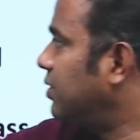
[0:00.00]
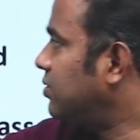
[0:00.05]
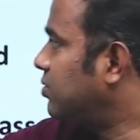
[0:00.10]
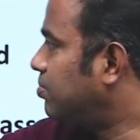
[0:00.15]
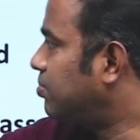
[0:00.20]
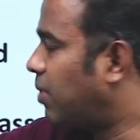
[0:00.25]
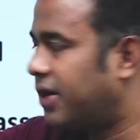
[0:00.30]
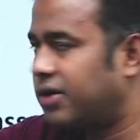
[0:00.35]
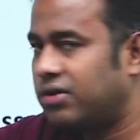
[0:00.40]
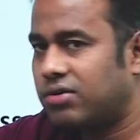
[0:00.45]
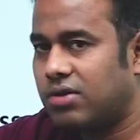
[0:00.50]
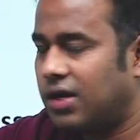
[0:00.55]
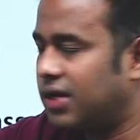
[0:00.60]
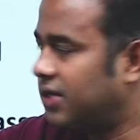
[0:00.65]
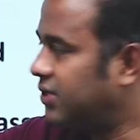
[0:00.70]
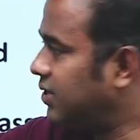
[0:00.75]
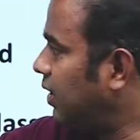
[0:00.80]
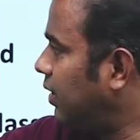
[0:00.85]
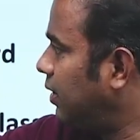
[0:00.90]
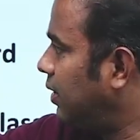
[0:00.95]
point called
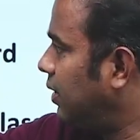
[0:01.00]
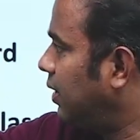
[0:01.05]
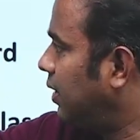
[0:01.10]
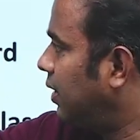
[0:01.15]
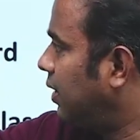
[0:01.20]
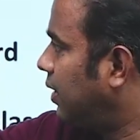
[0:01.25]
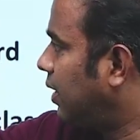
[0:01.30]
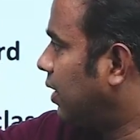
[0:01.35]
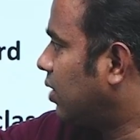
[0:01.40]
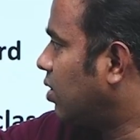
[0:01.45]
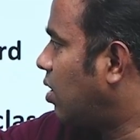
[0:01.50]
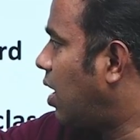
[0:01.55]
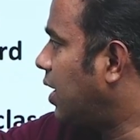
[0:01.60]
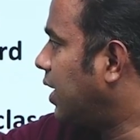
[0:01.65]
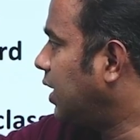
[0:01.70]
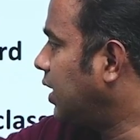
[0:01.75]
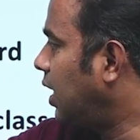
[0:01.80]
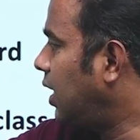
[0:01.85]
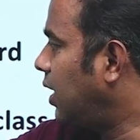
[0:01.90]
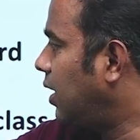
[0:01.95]
as a
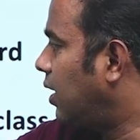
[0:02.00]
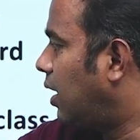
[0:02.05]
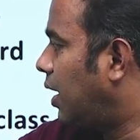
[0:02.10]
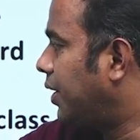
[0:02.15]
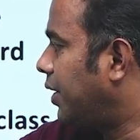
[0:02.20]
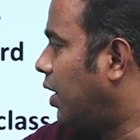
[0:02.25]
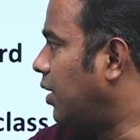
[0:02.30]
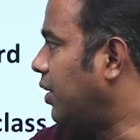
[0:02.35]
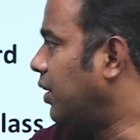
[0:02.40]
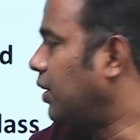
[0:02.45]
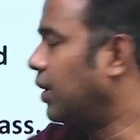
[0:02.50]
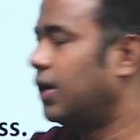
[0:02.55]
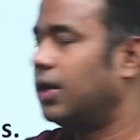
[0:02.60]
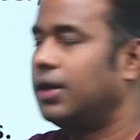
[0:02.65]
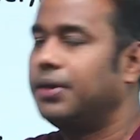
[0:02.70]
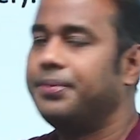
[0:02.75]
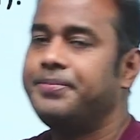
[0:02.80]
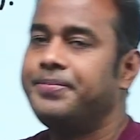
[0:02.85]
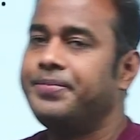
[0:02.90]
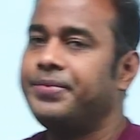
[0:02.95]
cardinal and ordinal.
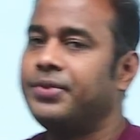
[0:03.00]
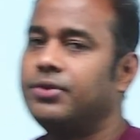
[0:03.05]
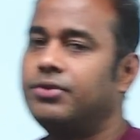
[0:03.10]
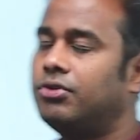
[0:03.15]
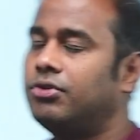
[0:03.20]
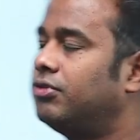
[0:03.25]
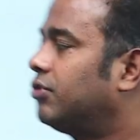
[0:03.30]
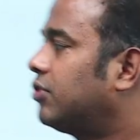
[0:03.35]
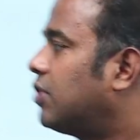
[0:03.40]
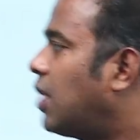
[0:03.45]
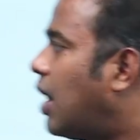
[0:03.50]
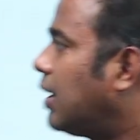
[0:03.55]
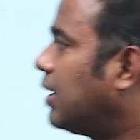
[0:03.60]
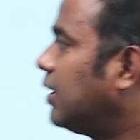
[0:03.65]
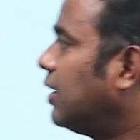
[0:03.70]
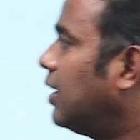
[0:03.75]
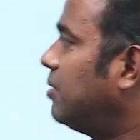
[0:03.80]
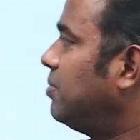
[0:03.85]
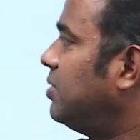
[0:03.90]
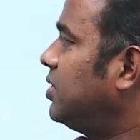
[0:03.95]
So
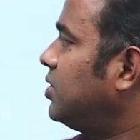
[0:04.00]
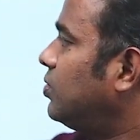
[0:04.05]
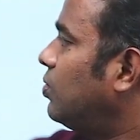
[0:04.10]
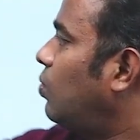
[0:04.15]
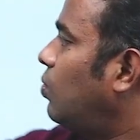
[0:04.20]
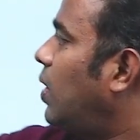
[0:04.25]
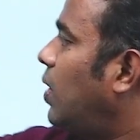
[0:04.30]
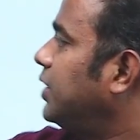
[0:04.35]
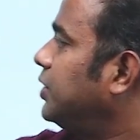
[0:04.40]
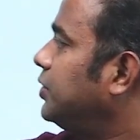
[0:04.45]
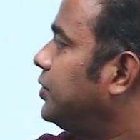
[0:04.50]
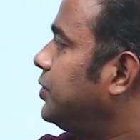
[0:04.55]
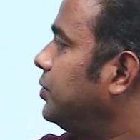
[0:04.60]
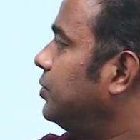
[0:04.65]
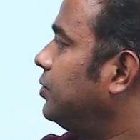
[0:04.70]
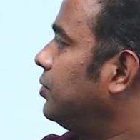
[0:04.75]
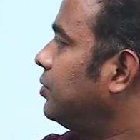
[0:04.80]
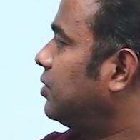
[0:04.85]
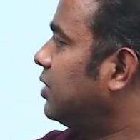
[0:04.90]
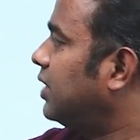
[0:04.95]
cardinal means 1,
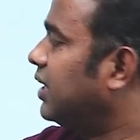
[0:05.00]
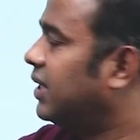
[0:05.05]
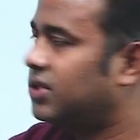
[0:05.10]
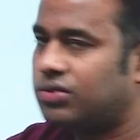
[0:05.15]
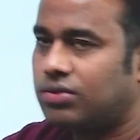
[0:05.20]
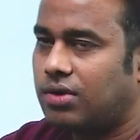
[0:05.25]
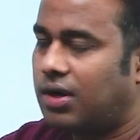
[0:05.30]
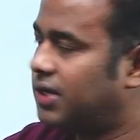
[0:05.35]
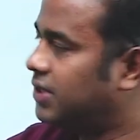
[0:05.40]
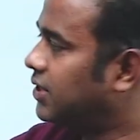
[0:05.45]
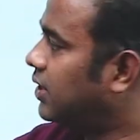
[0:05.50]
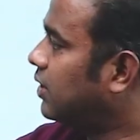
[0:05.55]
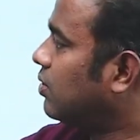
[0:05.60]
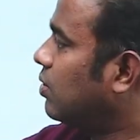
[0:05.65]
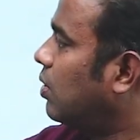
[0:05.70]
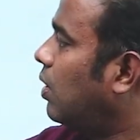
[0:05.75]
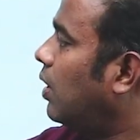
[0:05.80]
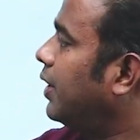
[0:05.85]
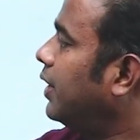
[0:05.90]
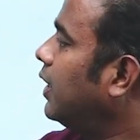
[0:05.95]
2, 3 is called as a
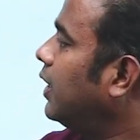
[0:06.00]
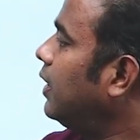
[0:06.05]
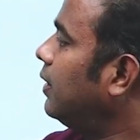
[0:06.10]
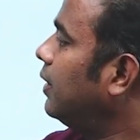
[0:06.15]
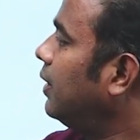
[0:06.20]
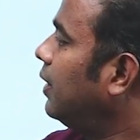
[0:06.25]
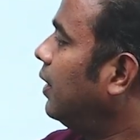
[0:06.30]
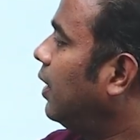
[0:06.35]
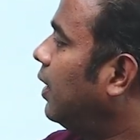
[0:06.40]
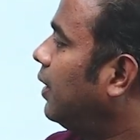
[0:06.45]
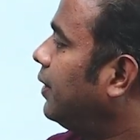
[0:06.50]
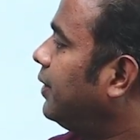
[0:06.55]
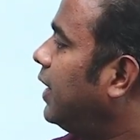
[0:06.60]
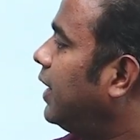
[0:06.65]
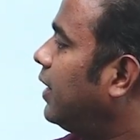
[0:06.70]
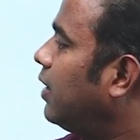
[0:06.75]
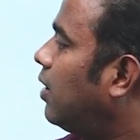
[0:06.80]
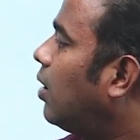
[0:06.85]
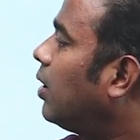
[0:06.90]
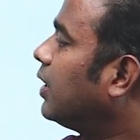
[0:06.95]
cardinal.
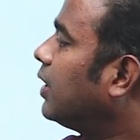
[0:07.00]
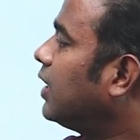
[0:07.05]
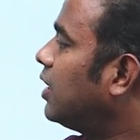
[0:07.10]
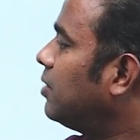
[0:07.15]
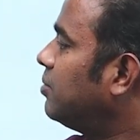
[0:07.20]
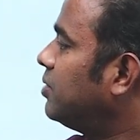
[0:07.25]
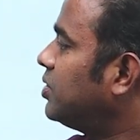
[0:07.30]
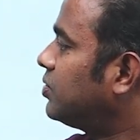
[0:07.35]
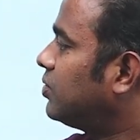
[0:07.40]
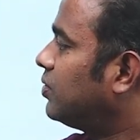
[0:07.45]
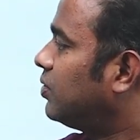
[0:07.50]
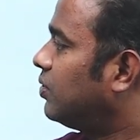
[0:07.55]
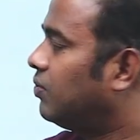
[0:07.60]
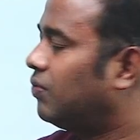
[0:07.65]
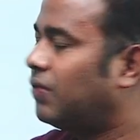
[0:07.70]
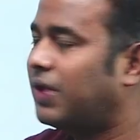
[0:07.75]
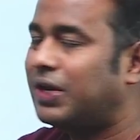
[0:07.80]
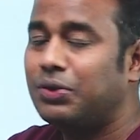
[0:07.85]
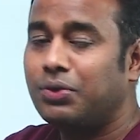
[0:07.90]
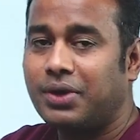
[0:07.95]
Then ordinal means
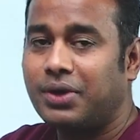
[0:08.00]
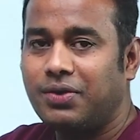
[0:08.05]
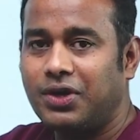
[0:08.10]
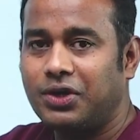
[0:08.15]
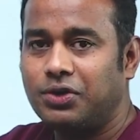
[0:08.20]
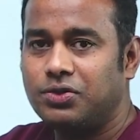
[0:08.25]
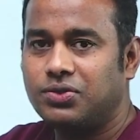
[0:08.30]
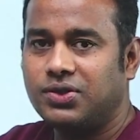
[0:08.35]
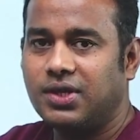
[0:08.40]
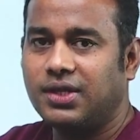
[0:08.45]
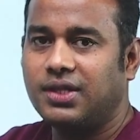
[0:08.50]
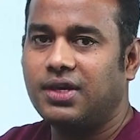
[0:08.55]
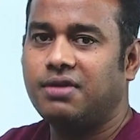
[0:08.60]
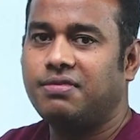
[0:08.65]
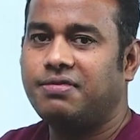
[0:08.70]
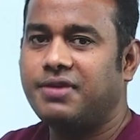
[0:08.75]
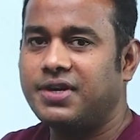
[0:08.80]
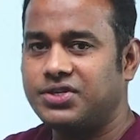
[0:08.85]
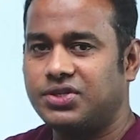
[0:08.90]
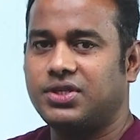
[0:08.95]
when you say that
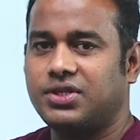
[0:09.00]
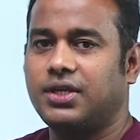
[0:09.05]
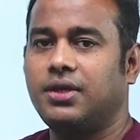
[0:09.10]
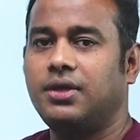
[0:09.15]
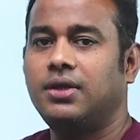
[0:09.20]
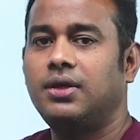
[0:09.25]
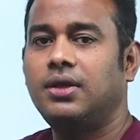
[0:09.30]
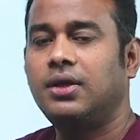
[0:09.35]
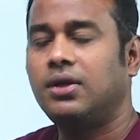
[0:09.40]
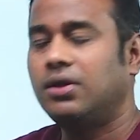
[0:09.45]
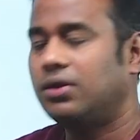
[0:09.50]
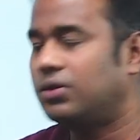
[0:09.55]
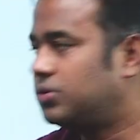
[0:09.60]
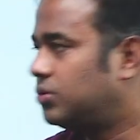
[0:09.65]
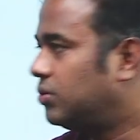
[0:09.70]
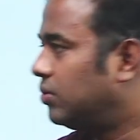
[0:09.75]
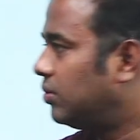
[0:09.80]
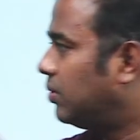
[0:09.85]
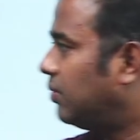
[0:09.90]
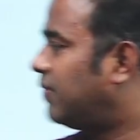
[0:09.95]
first.
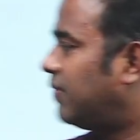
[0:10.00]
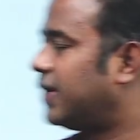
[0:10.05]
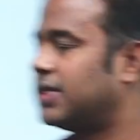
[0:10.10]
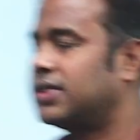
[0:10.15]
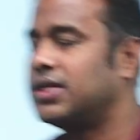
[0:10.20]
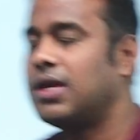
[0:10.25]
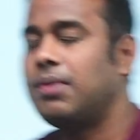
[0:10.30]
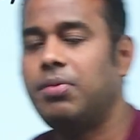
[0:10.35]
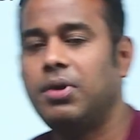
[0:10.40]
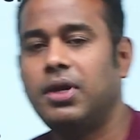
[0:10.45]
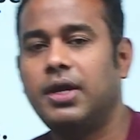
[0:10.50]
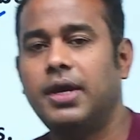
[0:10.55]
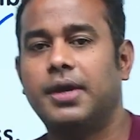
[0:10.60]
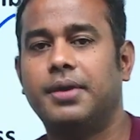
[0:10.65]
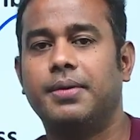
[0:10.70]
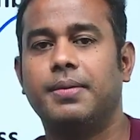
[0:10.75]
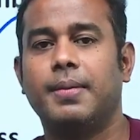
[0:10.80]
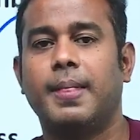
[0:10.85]
So for example here,